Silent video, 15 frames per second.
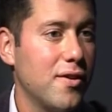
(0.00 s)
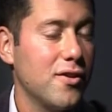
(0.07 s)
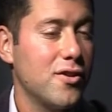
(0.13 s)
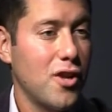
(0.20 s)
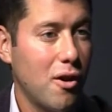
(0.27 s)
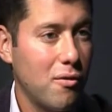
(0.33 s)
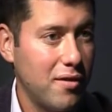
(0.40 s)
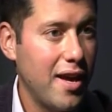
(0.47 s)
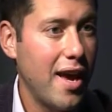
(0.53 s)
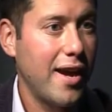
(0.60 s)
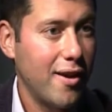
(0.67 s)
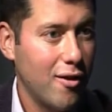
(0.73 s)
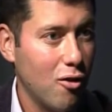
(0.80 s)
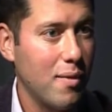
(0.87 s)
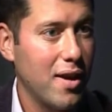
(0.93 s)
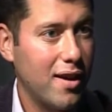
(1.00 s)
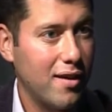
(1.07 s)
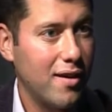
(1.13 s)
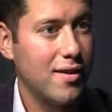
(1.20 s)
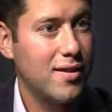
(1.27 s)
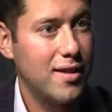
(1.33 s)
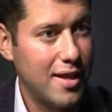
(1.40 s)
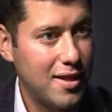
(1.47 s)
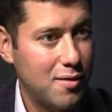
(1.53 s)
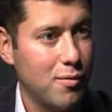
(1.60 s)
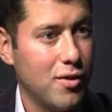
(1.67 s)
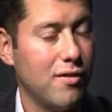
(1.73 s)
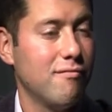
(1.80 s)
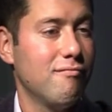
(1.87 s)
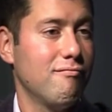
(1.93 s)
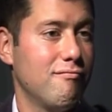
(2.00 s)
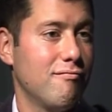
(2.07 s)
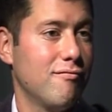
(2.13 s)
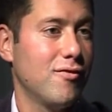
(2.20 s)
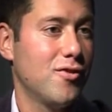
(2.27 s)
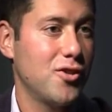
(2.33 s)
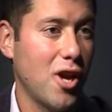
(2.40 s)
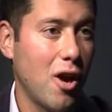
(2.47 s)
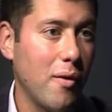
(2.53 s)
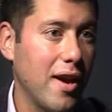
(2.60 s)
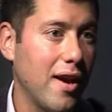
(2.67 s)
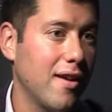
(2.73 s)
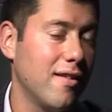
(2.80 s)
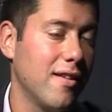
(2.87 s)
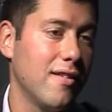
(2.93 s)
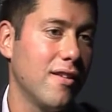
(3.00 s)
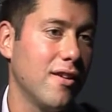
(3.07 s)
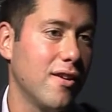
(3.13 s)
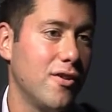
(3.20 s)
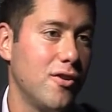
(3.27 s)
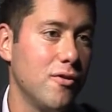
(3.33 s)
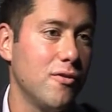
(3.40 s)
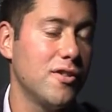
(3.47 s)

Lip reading: shown the economic assessment showing the huge